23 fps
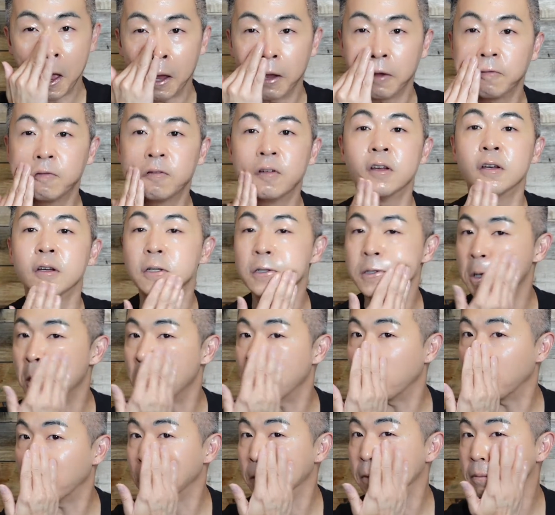Feels so
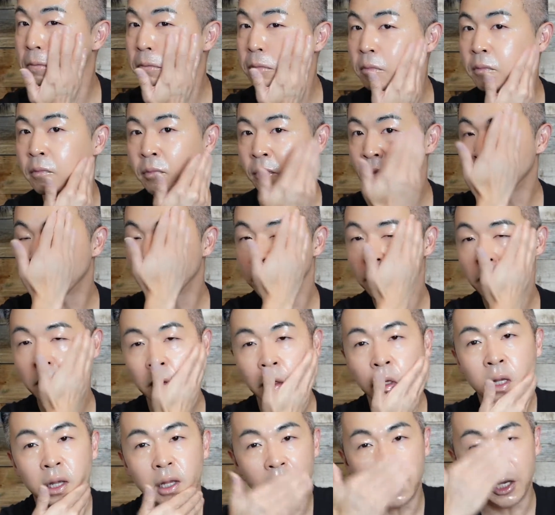good.
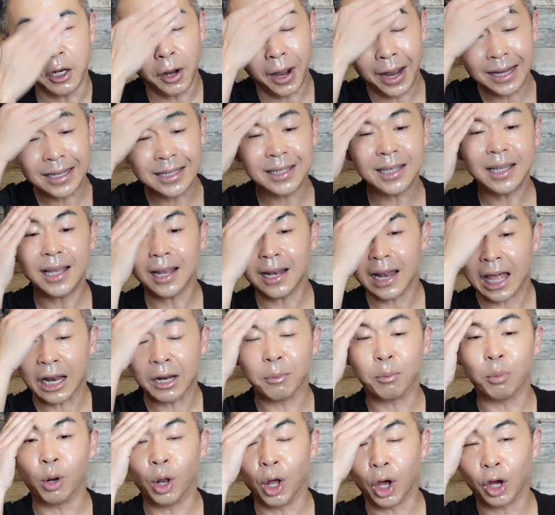You know, I see a lot
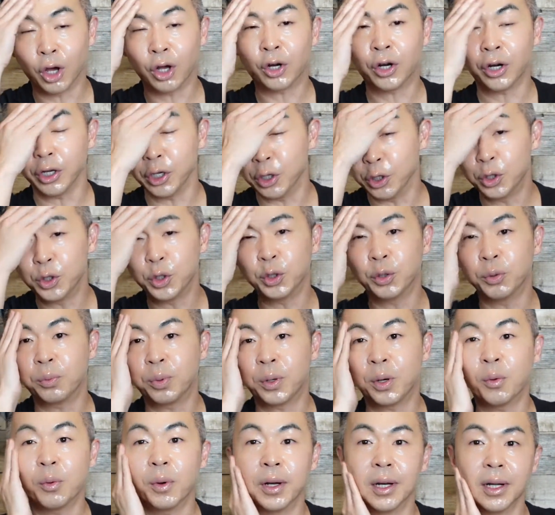of blogger,
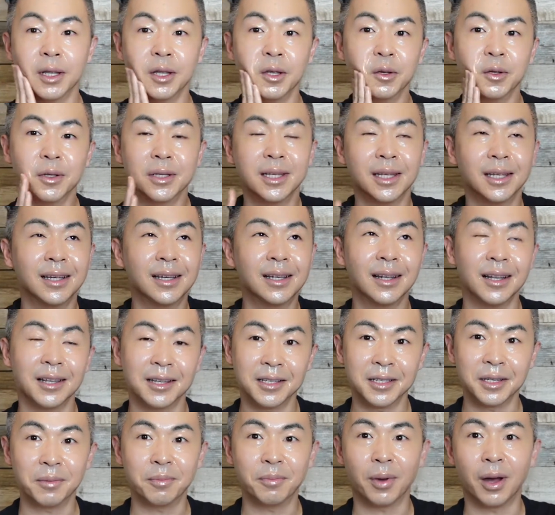YouTuber when they're using
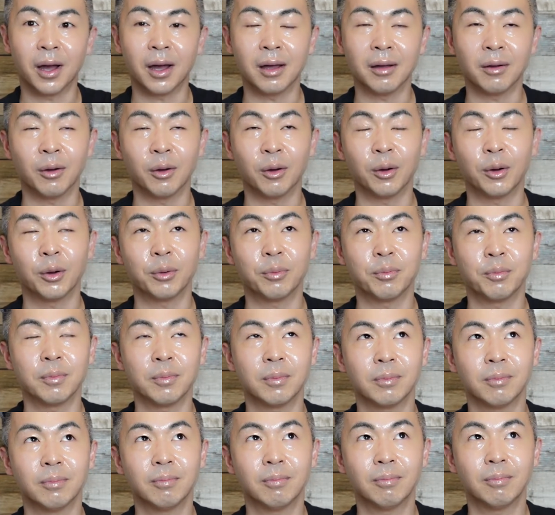cleansing balm or
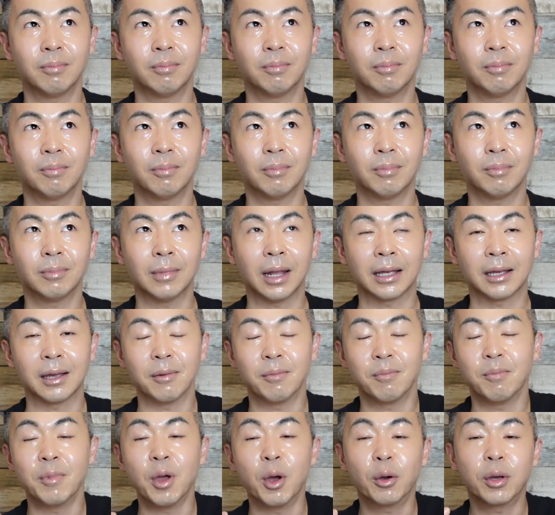like a
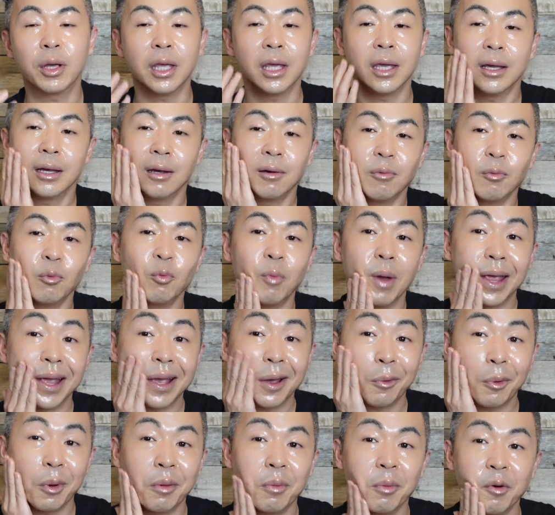milky
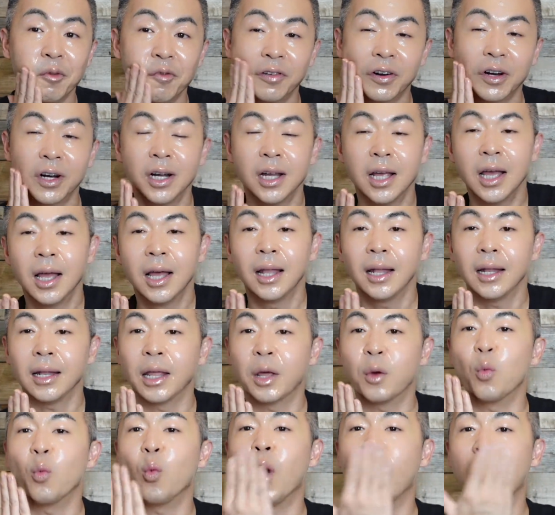makeup remover,
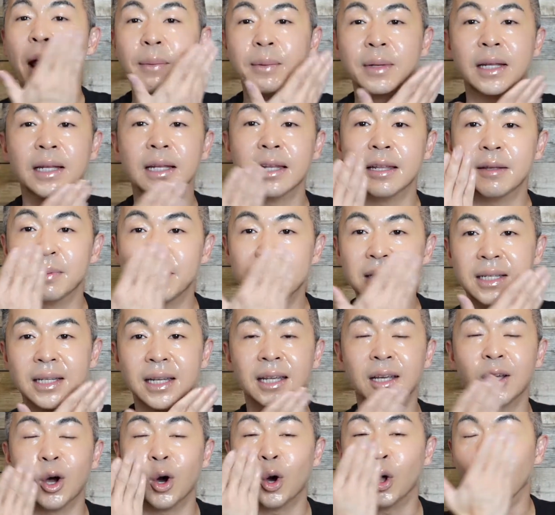they wipe the
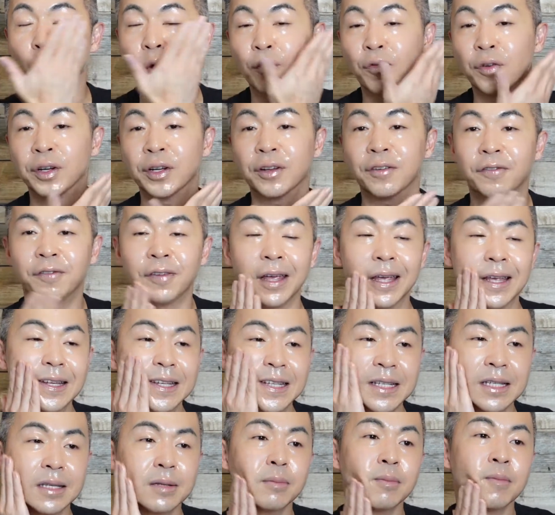lipstick all over the
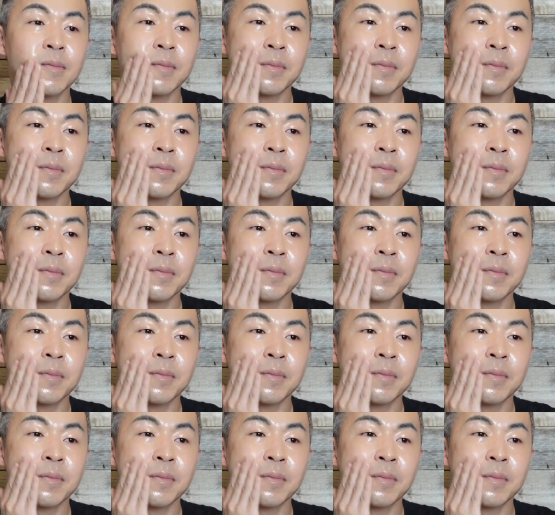face.